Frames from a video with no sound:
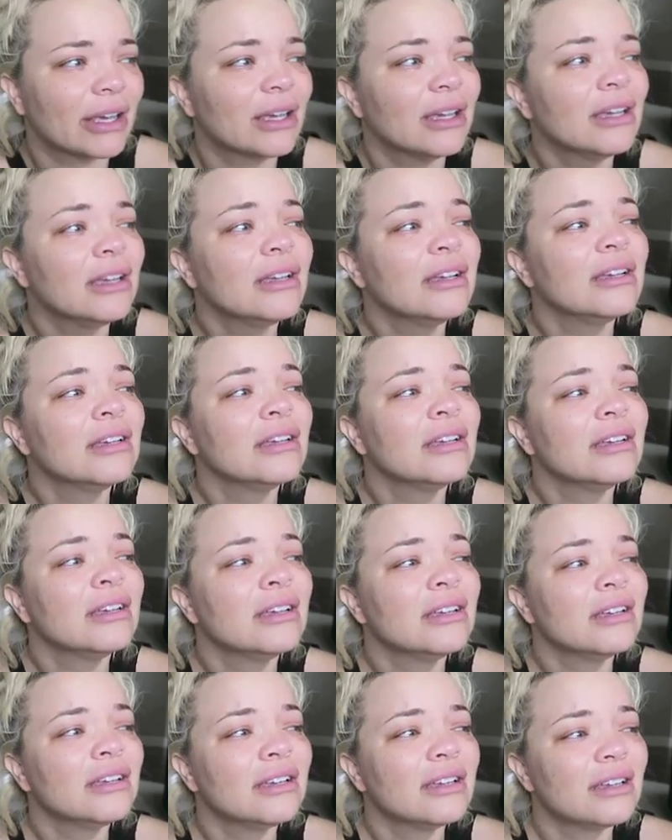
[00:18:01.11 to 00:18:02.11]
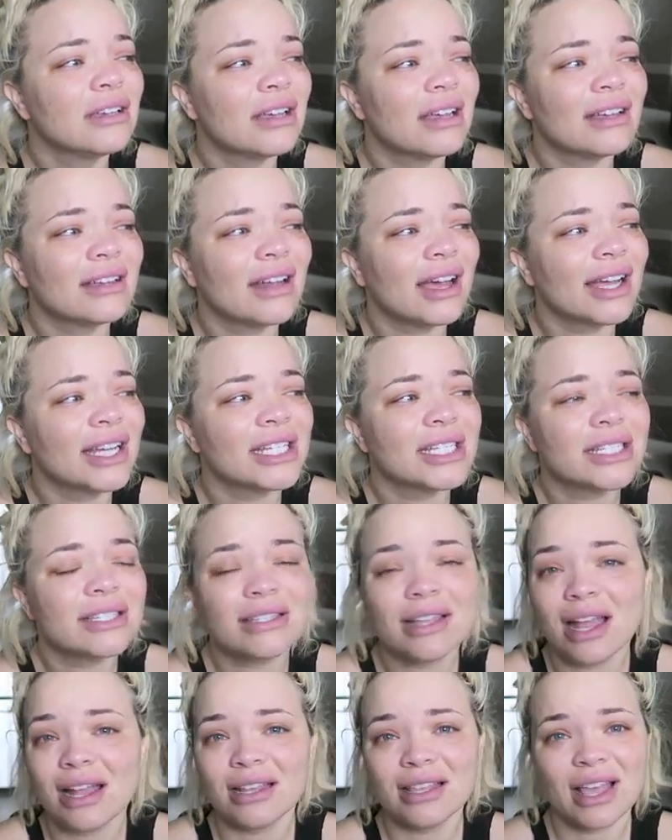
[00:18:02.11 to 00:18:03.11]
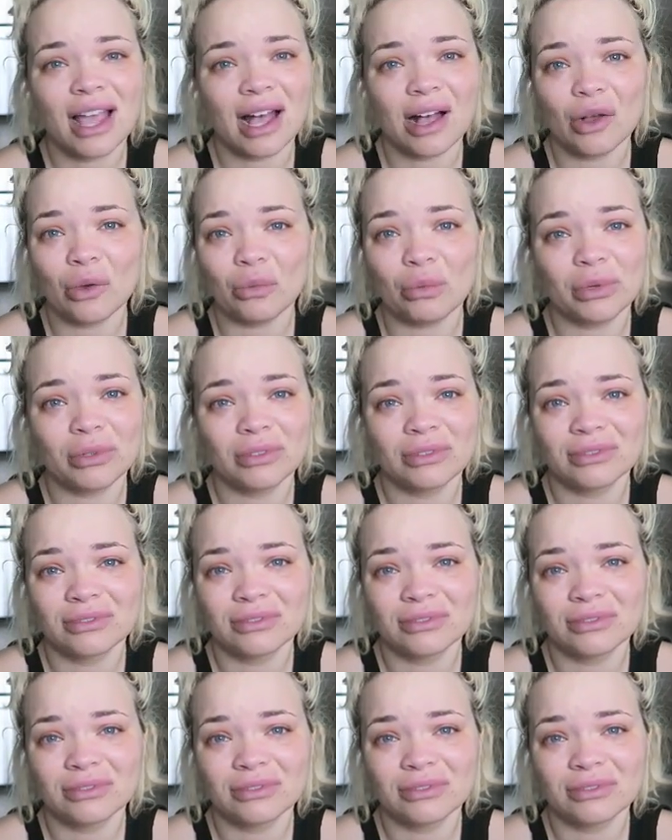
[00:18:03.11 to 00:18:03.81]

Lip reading: it. And I just, any help